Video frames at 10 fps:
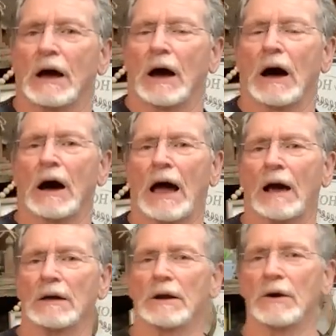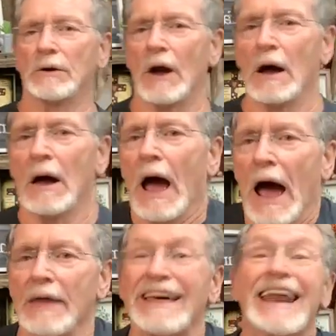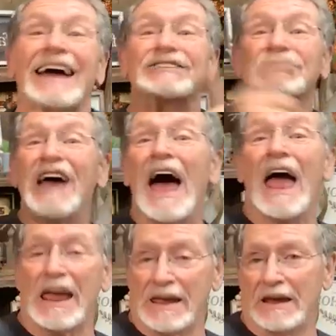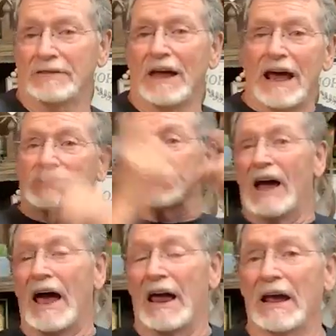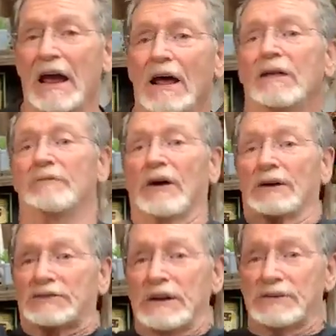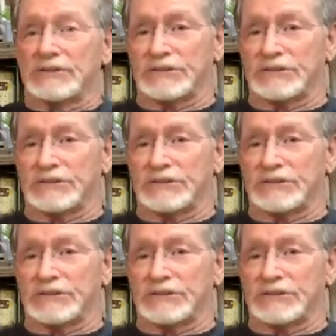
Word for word: Oh, hallelujah. And the next day, the next day, the Philistines